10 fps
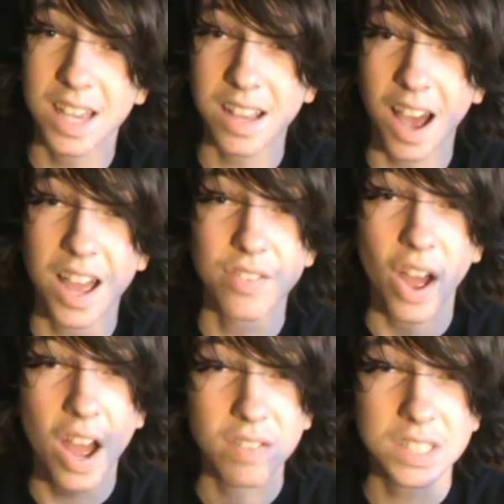I
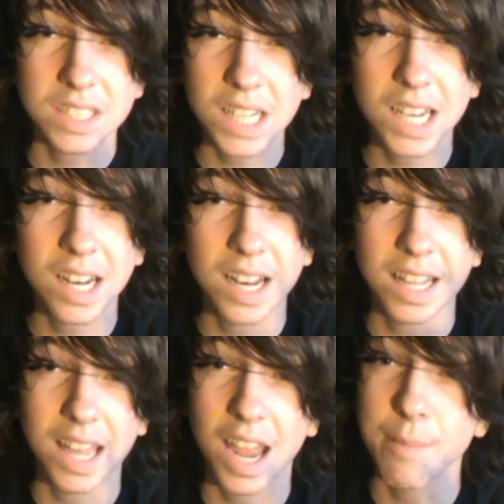have ever seen in
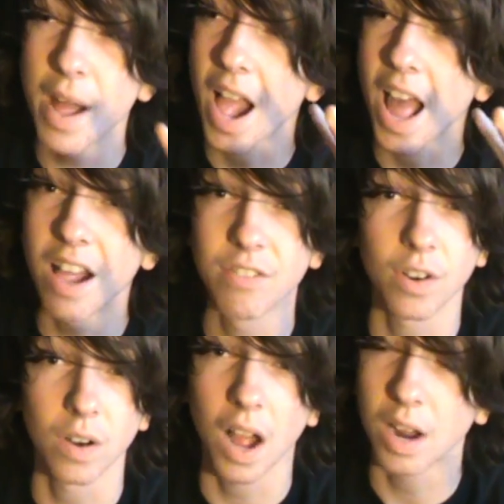a game
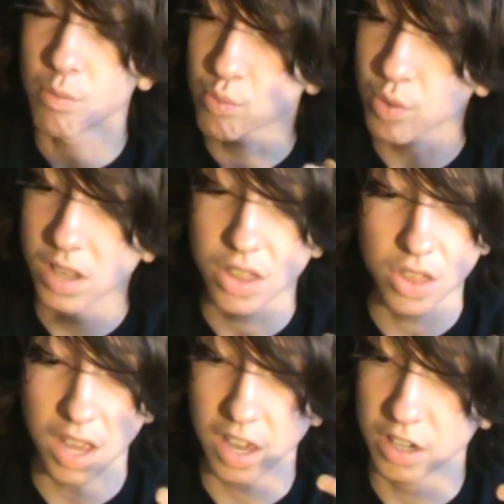ever. I really
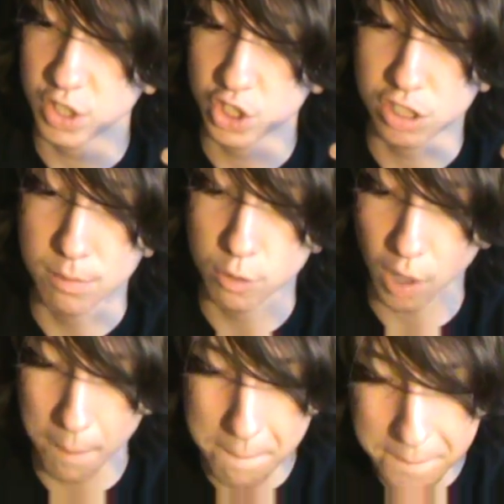think it is just the
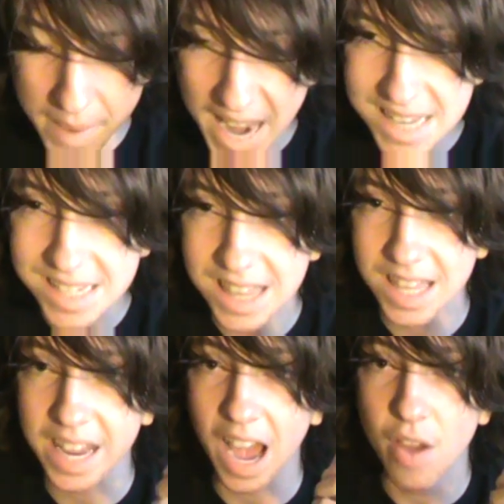most amazing
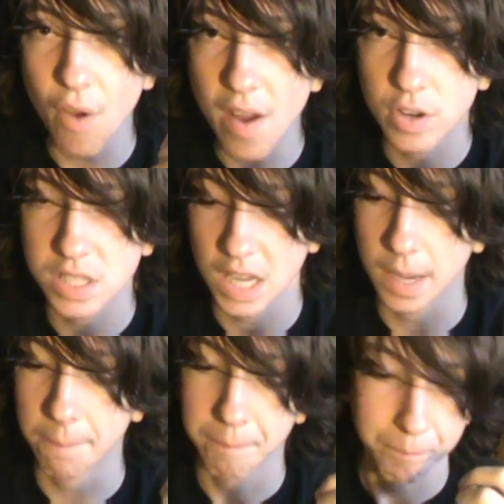thing I've ever seen.